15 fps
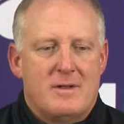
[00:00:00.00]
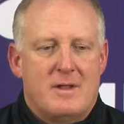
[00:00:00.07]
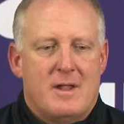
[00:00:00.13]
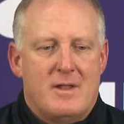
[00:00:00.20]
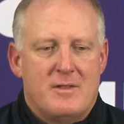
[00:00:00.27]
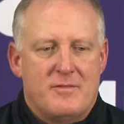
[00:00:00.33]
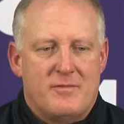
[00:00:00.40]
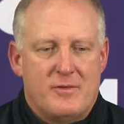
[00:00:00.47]

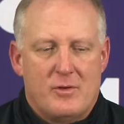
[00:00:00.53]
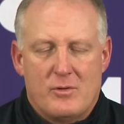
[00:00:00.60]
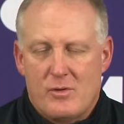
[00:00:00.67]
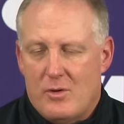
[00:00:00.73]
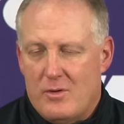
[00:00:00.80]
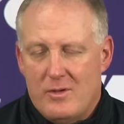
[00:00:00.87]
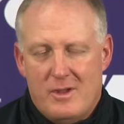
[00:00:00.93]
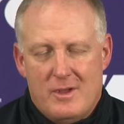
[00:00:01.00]
on the field
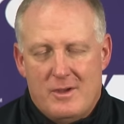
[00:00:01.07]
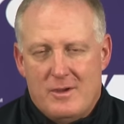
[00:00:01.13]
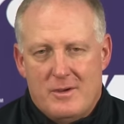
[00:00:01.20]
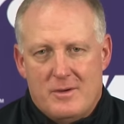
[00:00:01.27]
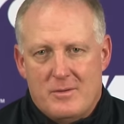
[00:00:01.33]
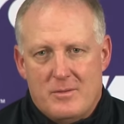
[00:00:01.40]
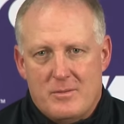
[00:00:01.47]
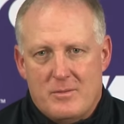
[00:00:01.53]
goal
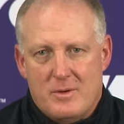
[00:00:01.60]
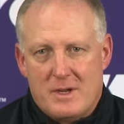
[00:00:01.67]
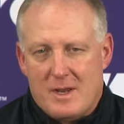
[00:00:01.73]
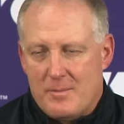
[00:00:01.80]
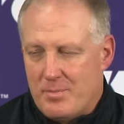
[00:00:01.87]
we got